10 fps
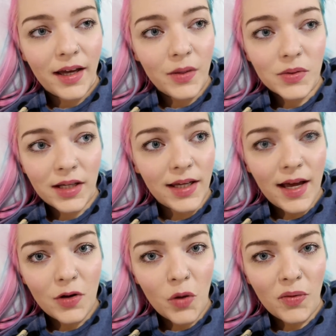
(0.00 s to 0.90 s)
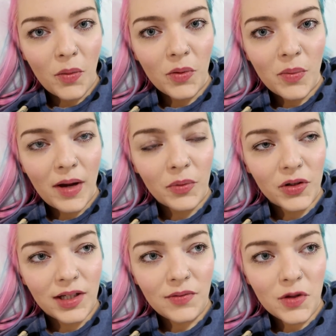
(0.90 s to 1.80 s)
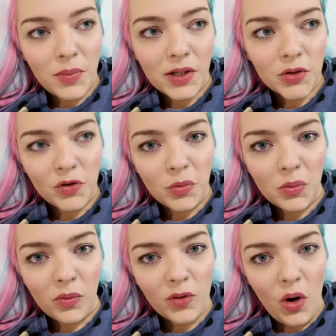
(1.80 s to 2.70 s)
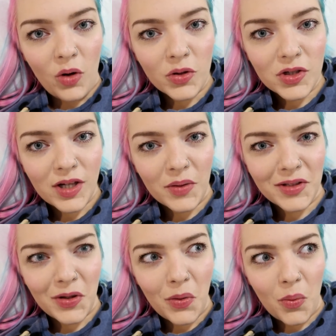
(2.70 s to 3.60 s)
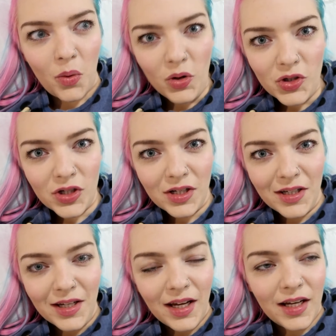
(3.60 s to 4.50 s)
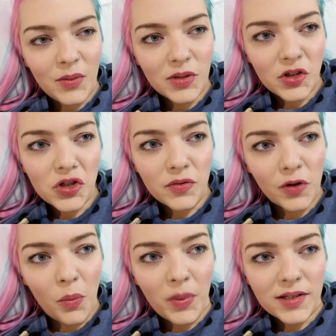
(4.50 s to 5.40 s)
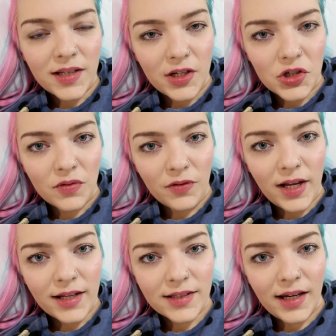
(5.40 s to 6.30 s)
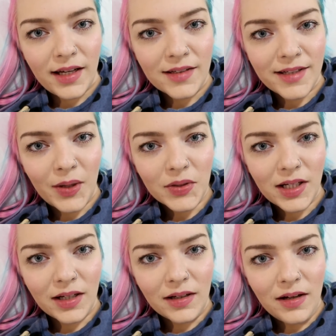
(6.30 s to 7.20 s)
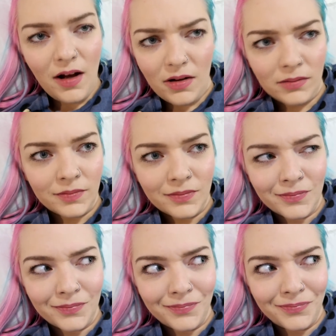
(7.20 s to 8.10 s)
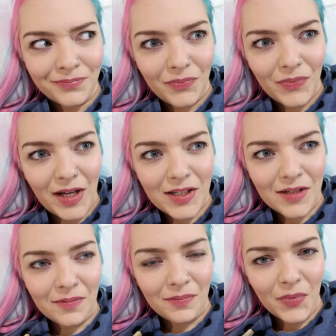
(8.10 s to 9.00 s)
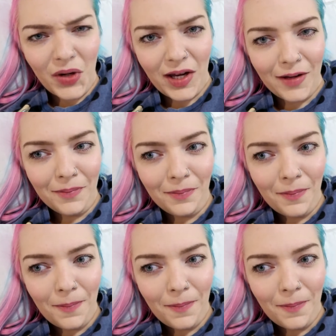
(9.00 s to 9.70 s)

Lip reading: And he was like, "Yeah, not a problem. I'm going to give you the biggest room that we've got." I was like, "What?" And he was like, "Just for compensation for last night." And I was like, "Oh, I didn't, okay.